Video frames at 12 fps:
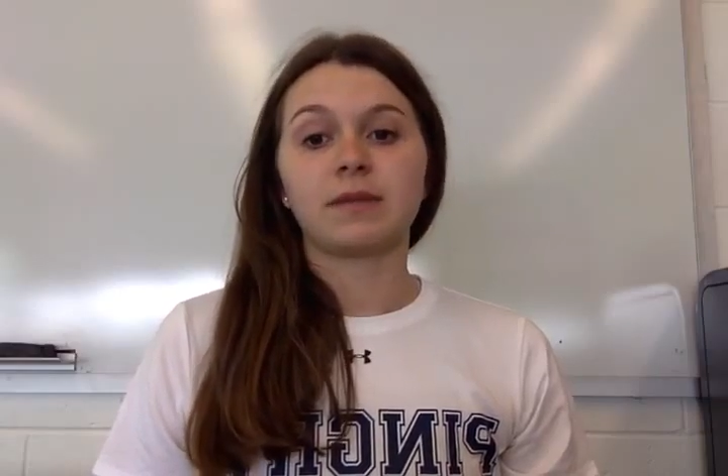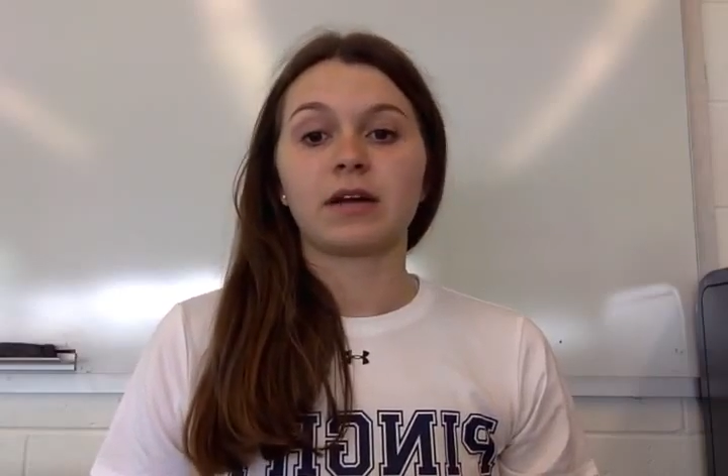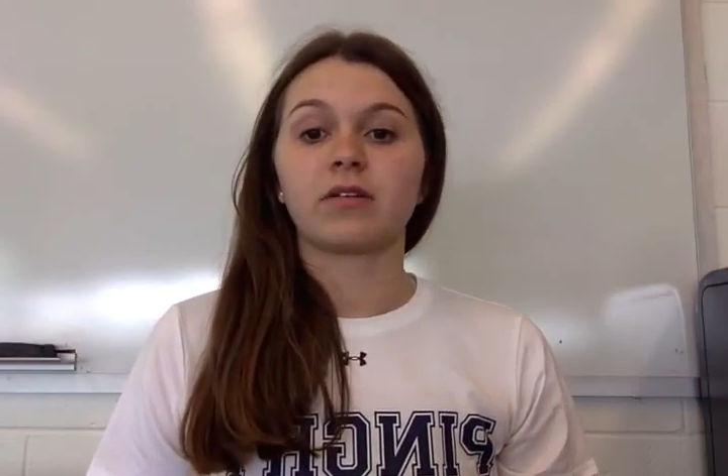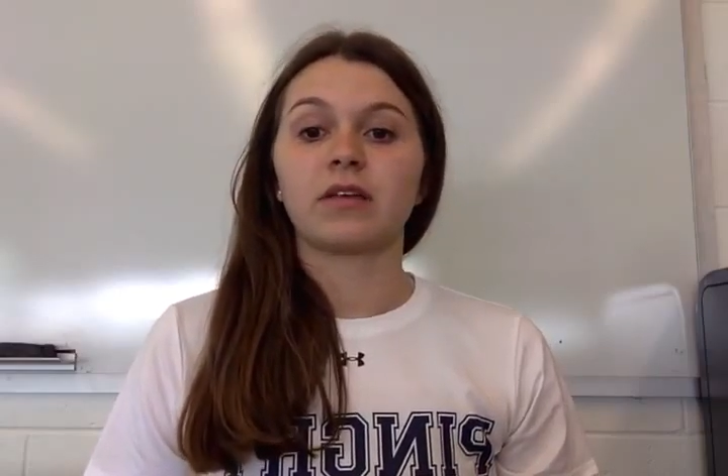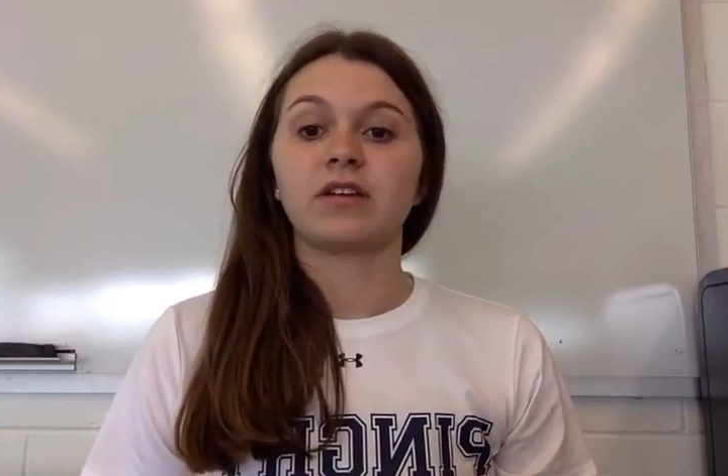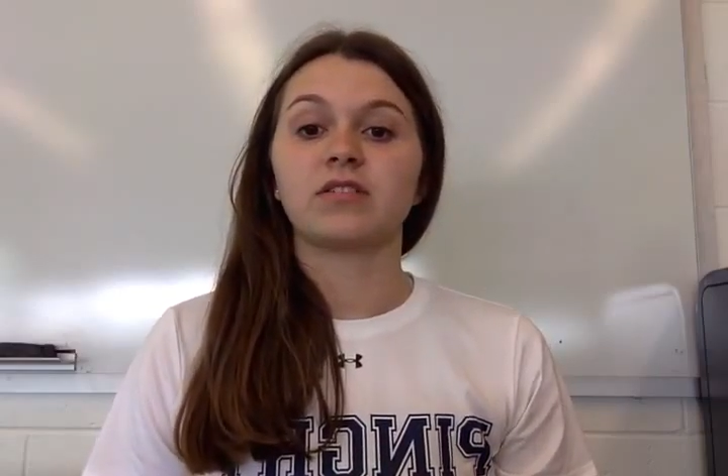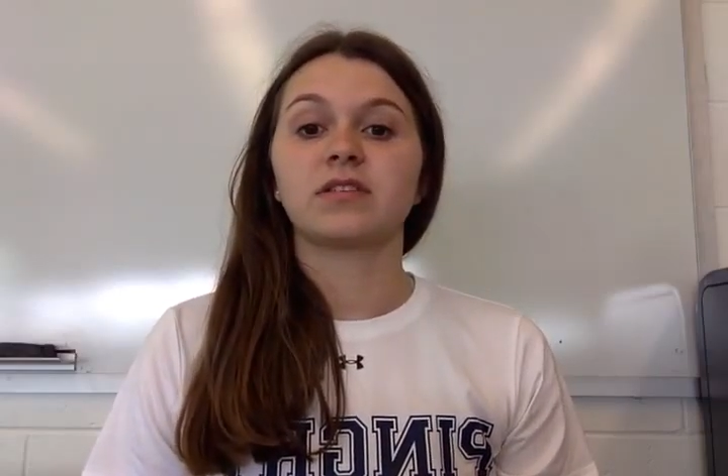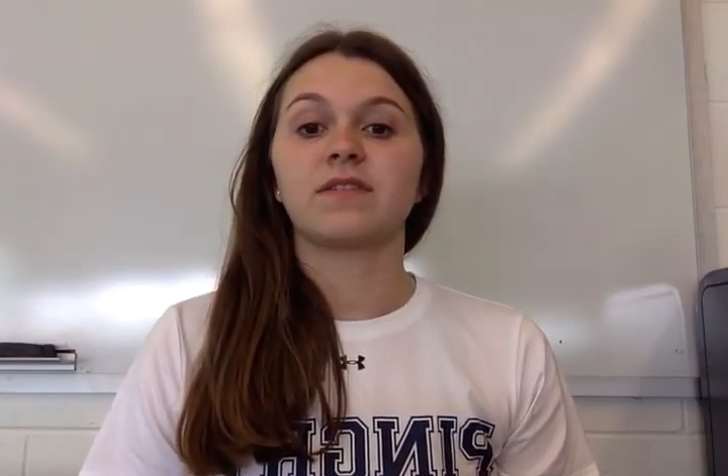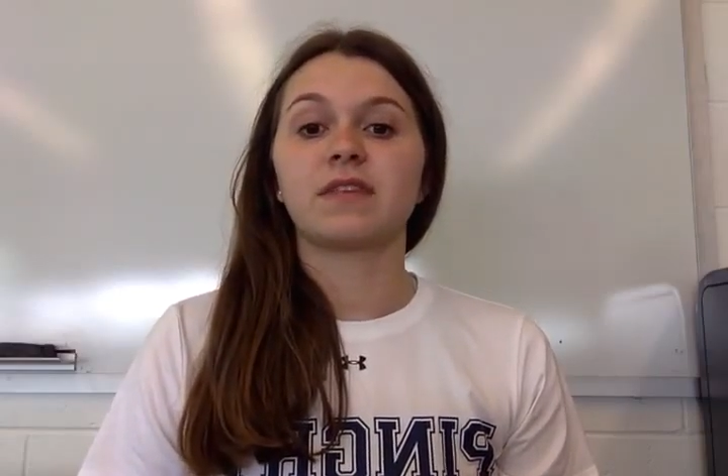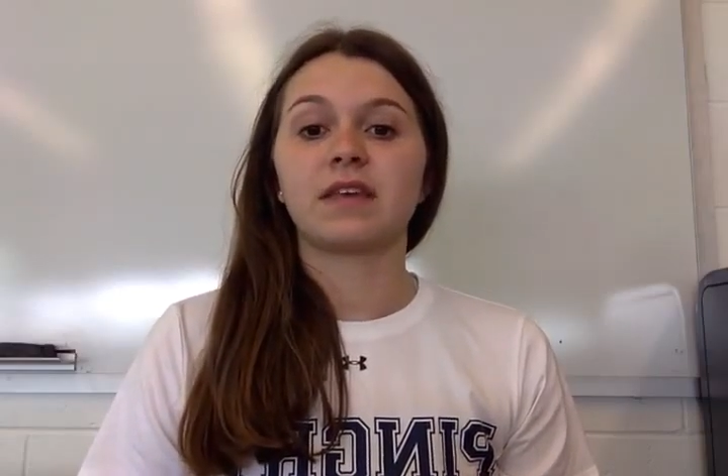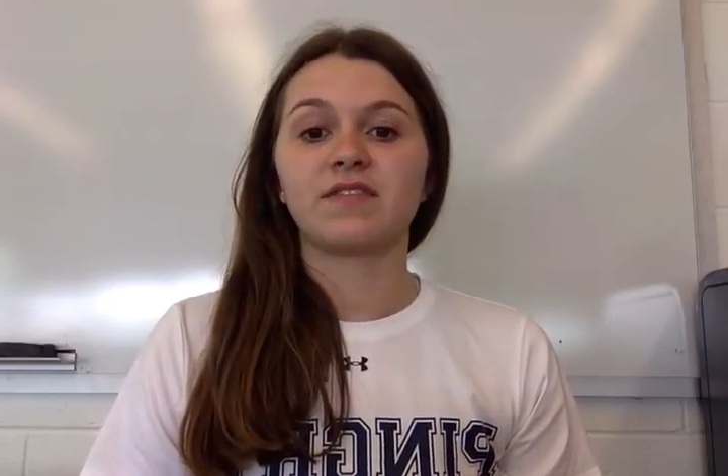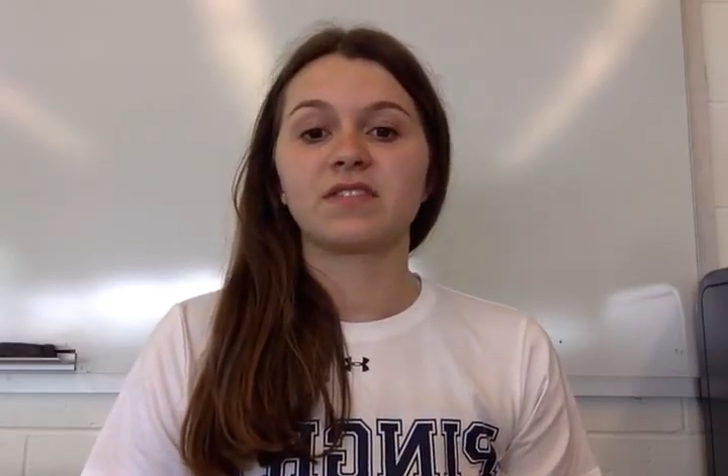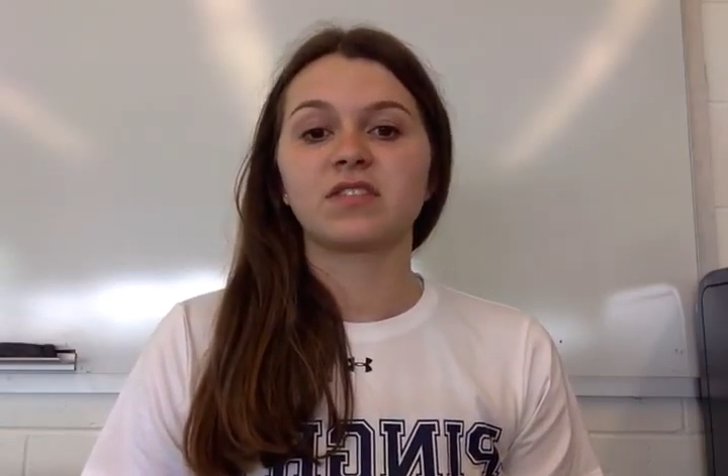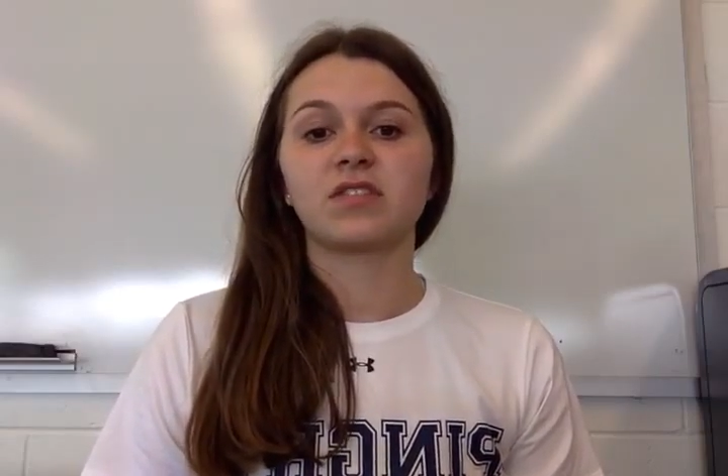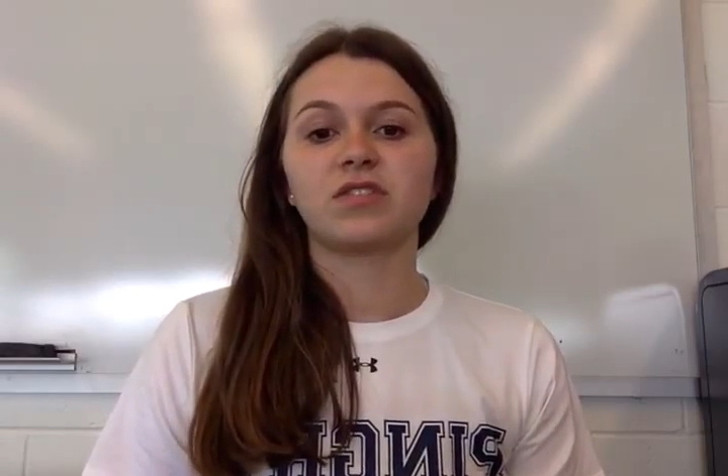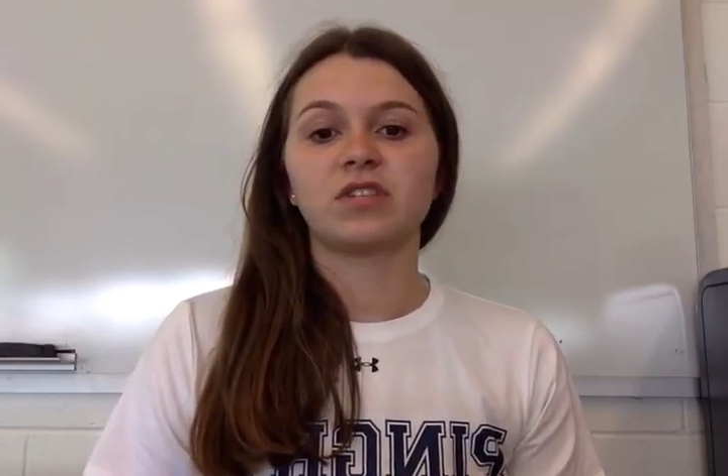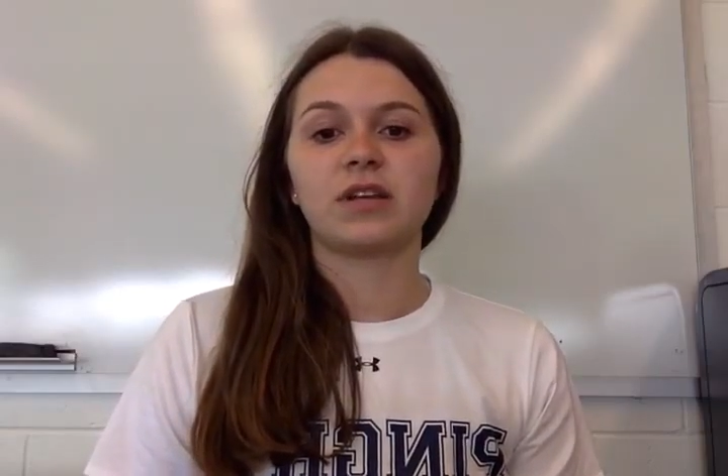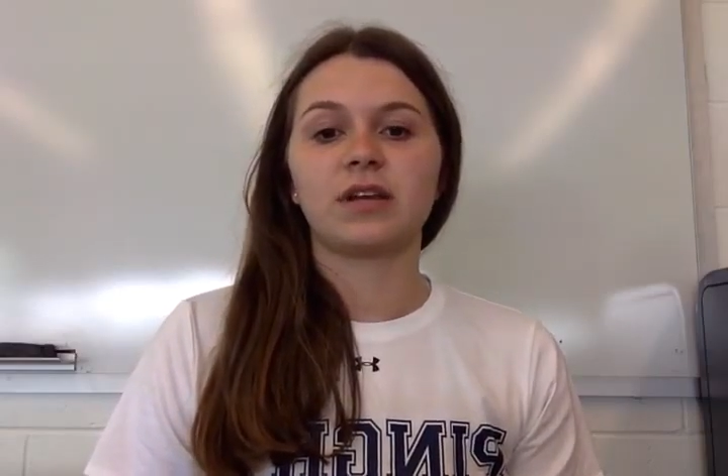microliters of the given
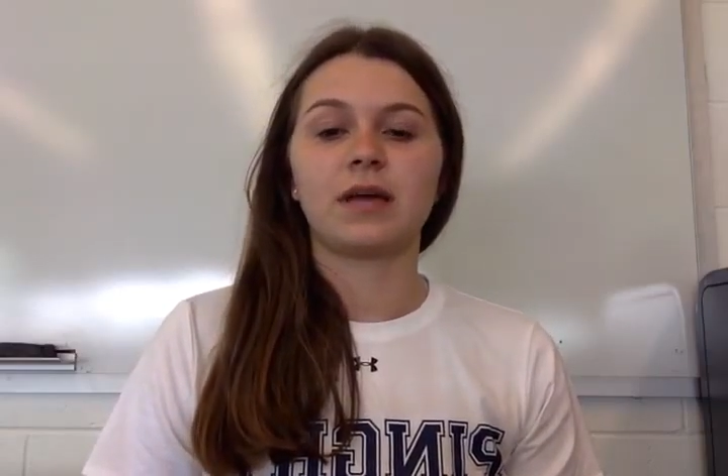solution